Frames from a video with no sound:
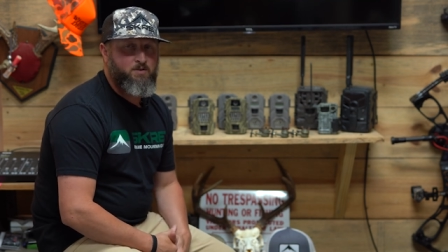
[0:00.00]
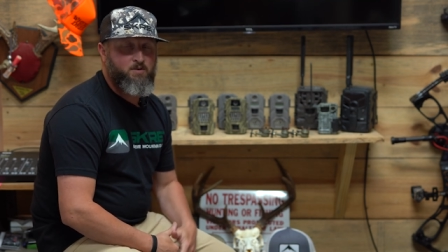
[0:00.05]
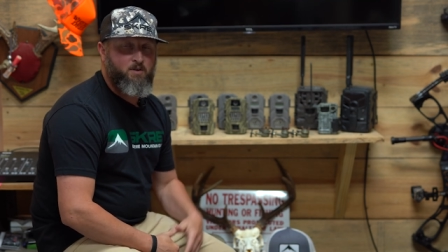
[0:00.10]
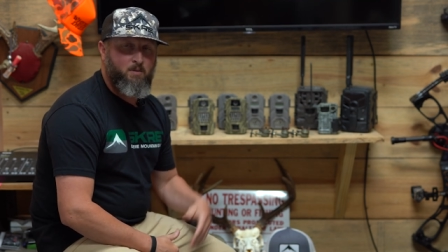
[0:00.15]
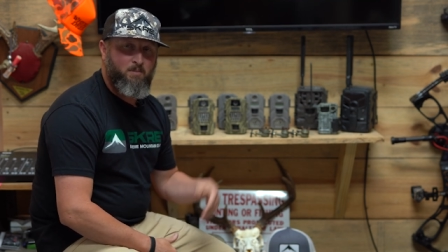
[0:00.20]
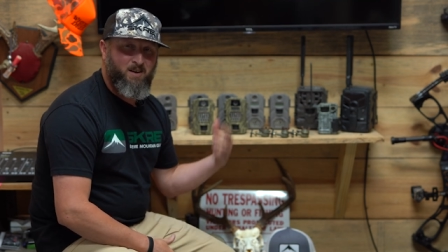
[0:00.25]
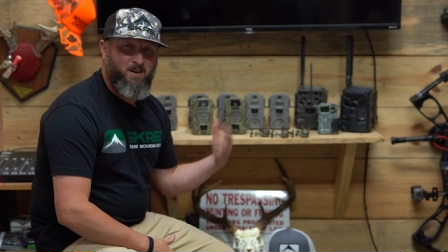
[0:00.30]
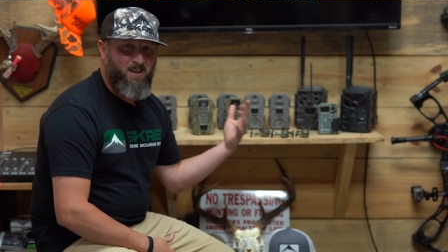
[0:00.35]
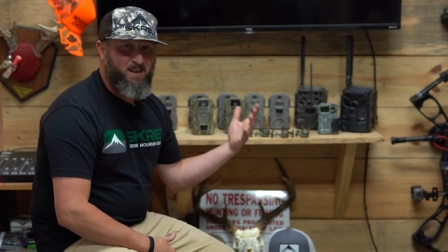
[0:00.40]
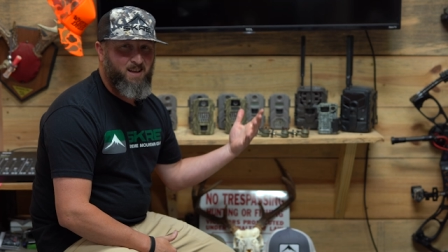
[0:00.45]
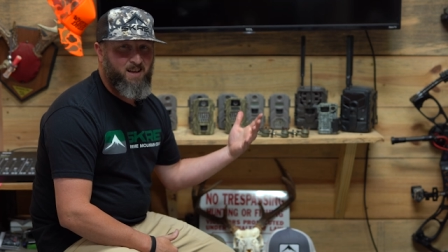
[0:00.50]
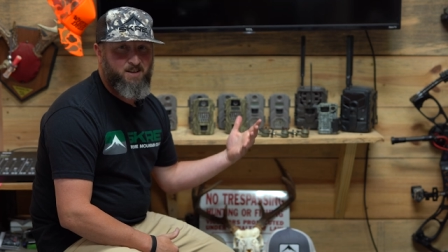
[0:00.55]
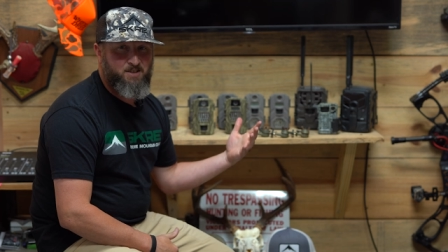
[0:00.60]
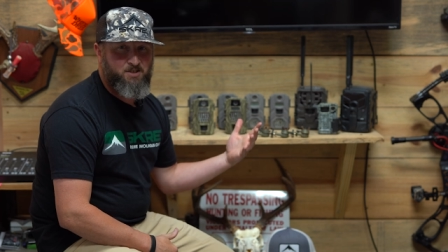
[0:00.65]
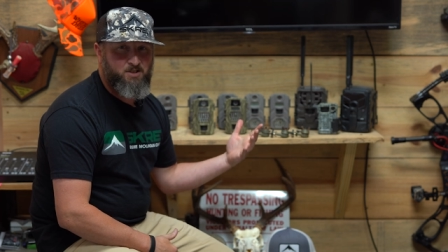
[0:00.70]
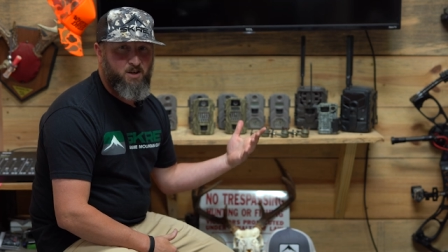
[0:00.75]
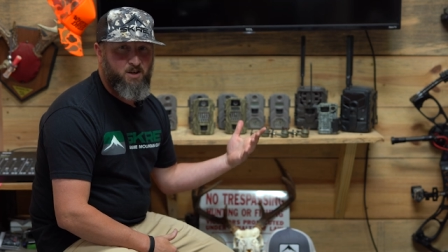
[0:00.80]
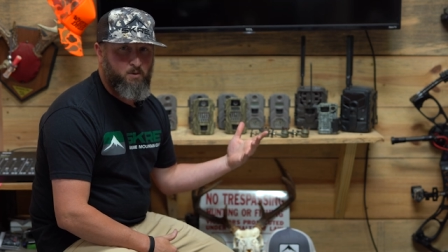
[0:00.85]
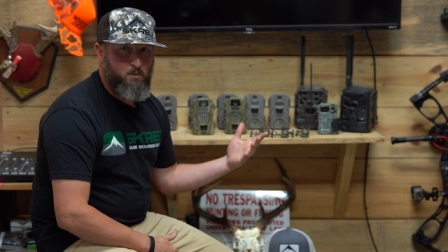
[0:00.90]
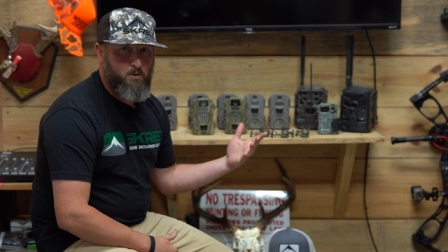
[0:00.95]
So I'm gonna kinda
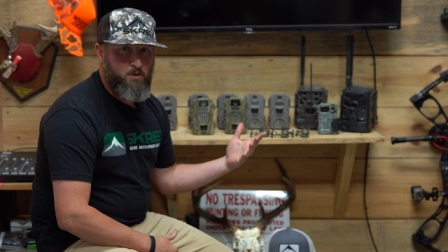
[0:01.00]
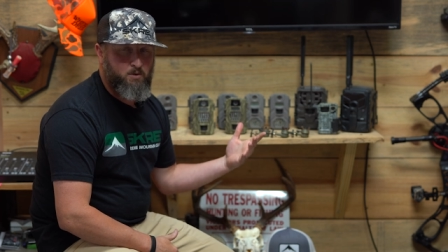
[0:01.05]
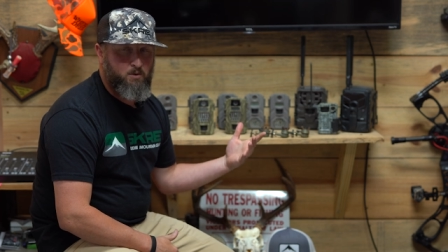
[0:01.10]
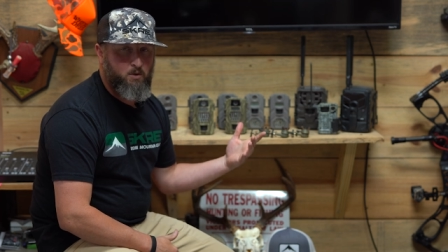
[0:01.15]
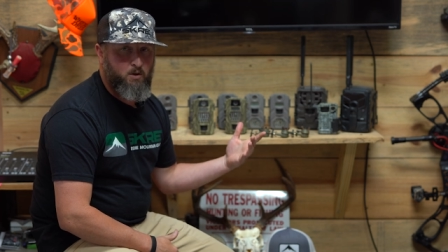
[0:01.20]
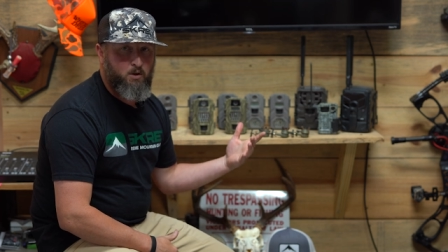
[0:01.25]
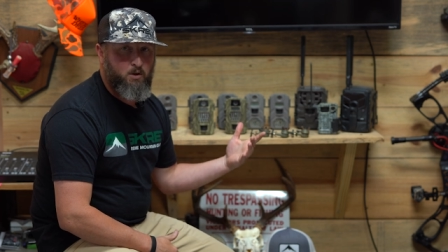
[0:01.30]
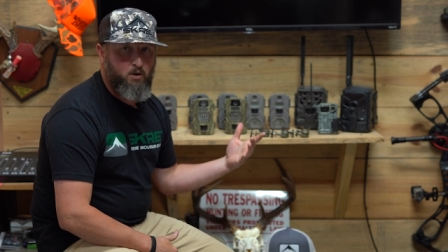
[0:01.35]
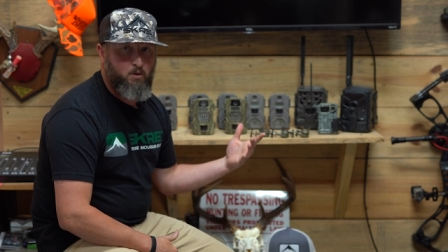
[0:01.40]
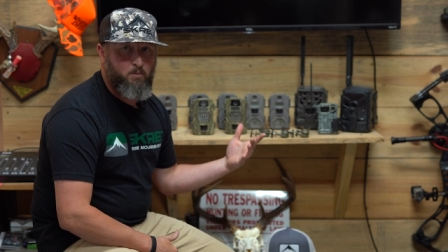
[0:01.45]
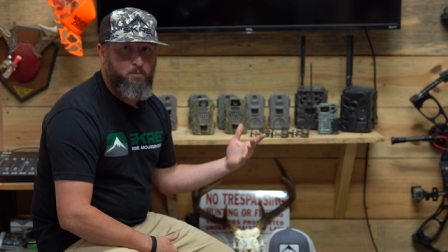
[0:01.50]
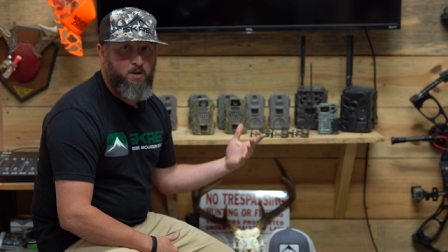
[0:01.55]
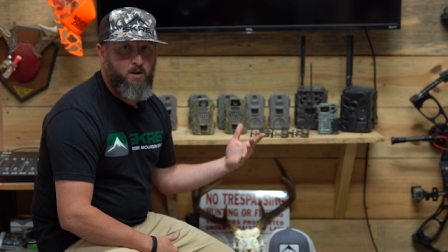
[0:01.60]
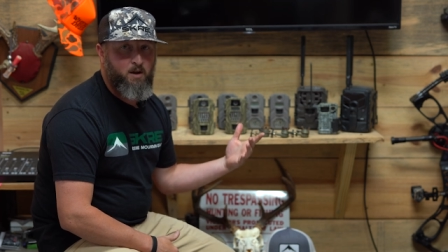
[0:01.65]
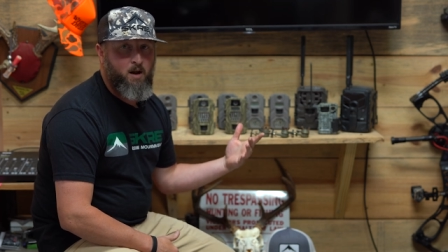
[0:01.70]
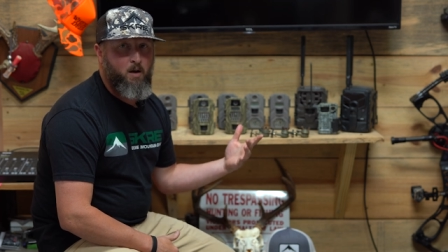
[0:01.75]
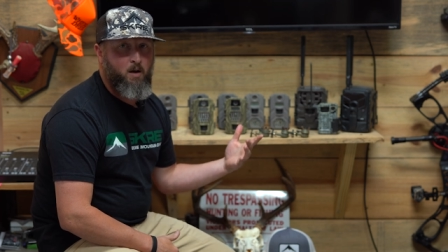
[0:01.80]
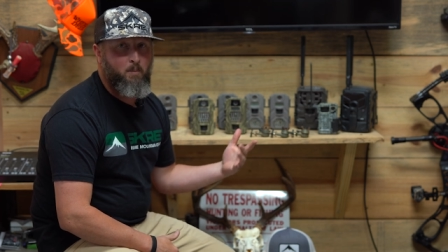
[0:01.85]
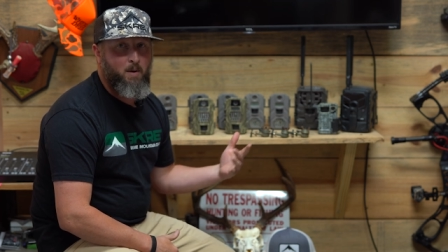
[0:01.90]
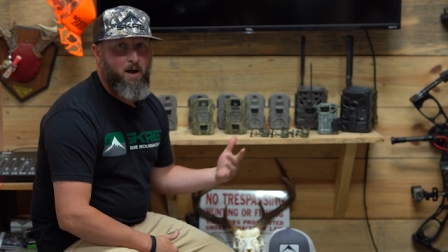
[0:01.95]
share with you a little
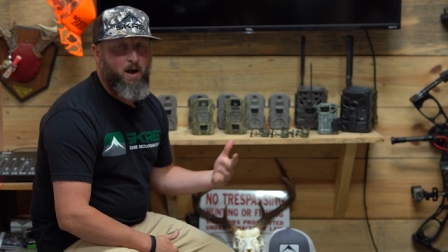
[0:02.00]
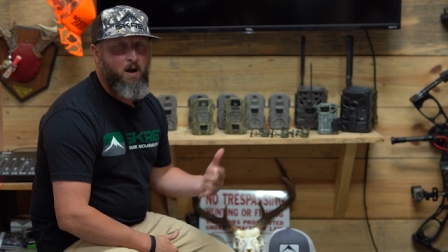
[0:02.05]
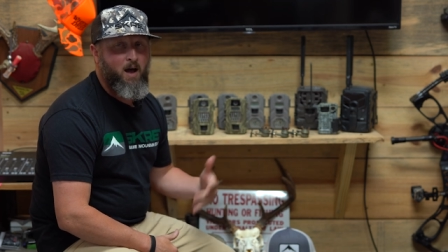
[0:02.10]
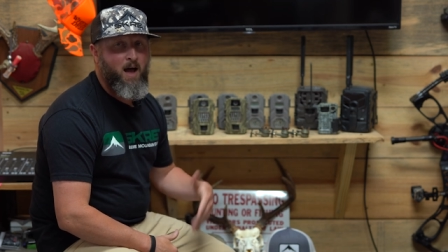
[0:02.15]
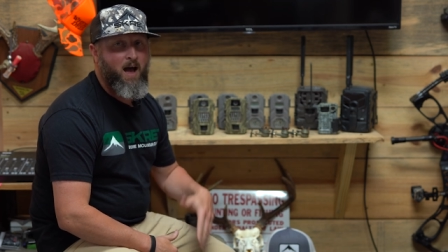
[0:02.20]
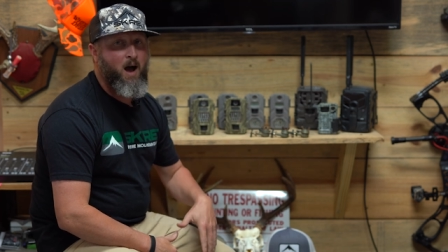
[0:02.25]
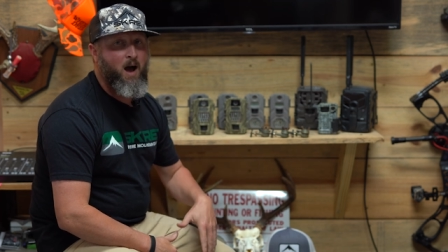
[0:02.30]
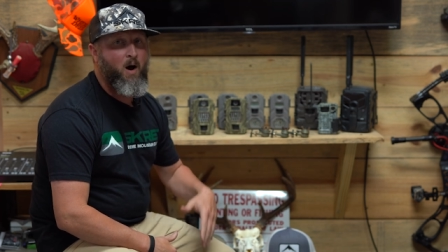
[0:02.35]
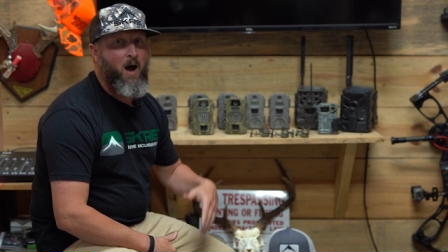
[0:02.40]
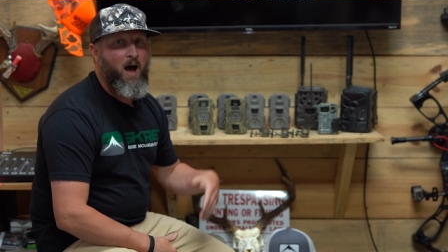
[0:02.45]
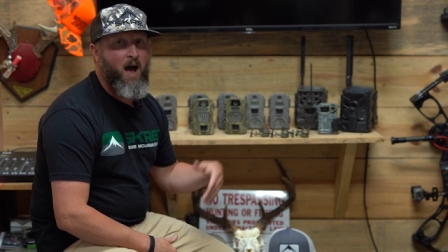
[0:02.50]
bit about how